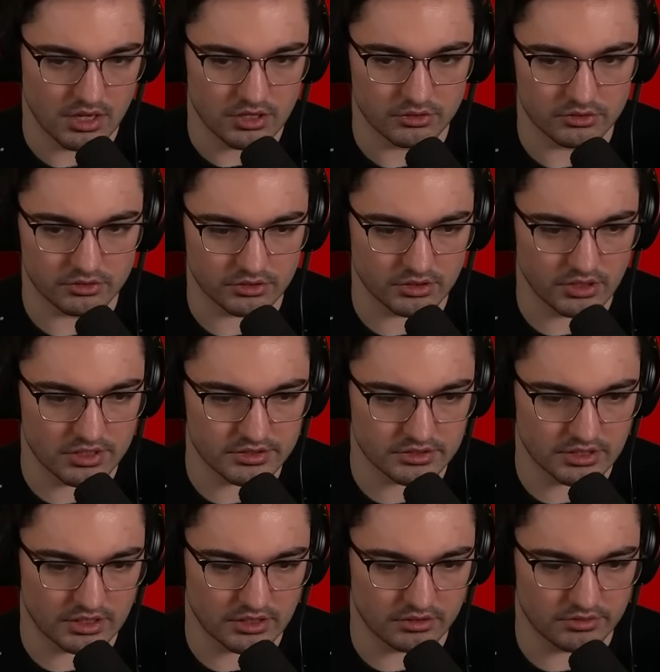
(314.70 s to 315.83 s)
Utility closet's
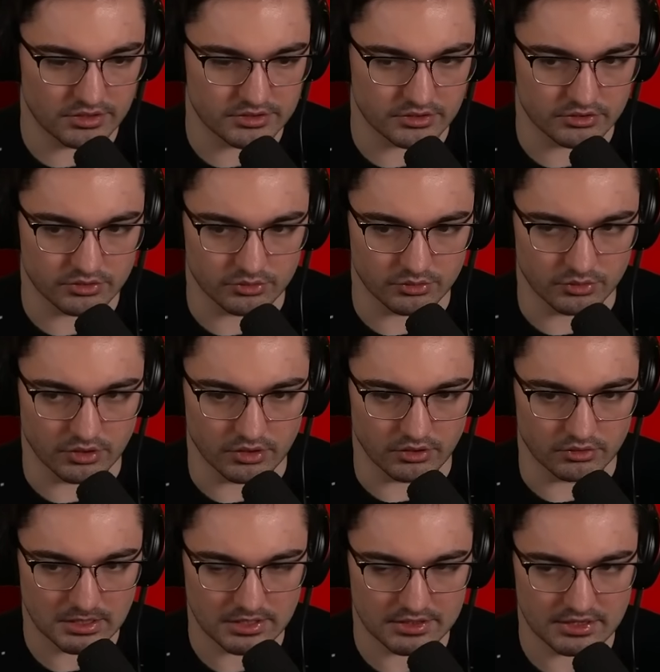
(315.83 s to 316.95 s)
kind of interesting too,
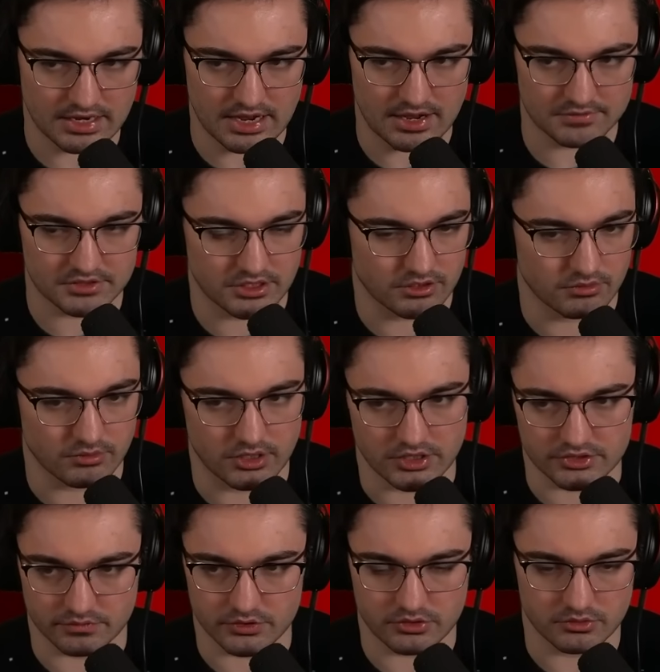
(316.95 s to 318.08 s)
though. I think I have to take garage.
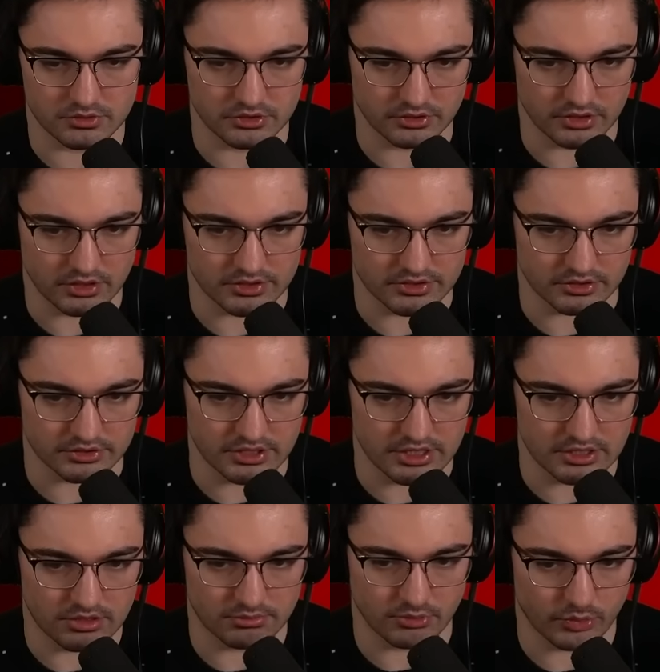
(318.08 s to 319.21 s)
If we see utility closet, I'll take
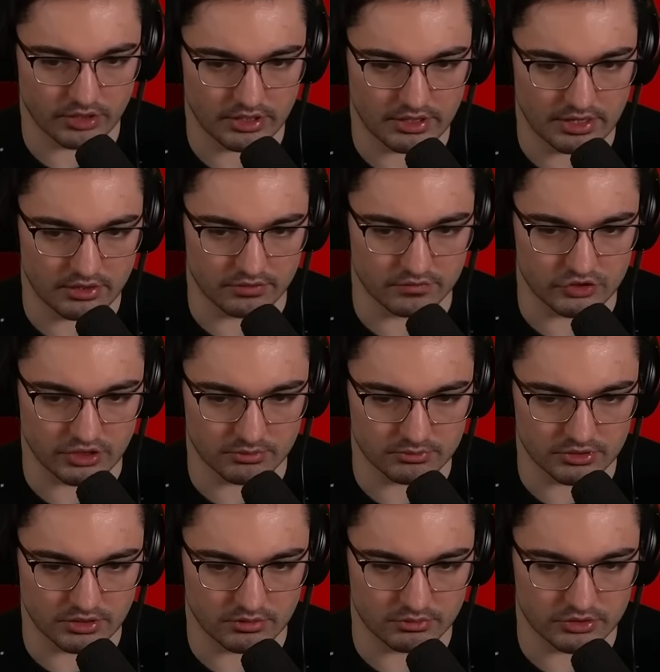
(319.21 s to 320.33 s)
it. But we're kind of out of gems
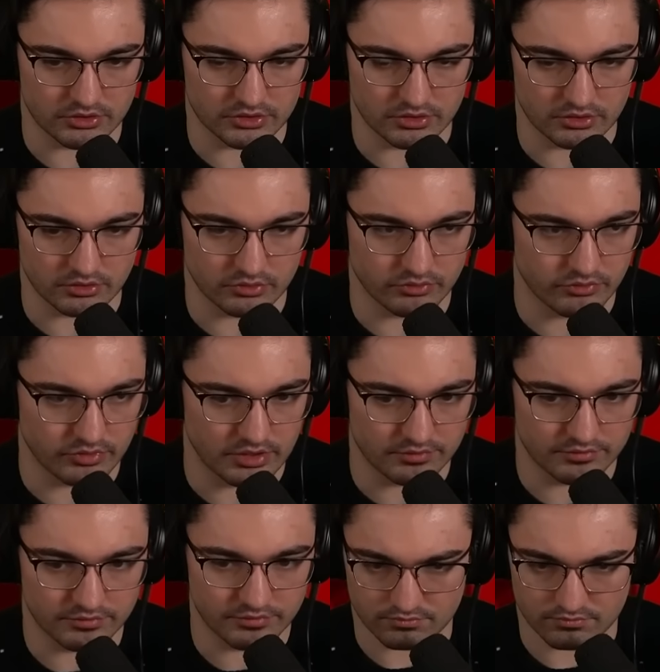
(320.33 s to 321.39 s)
now, which is a little rough.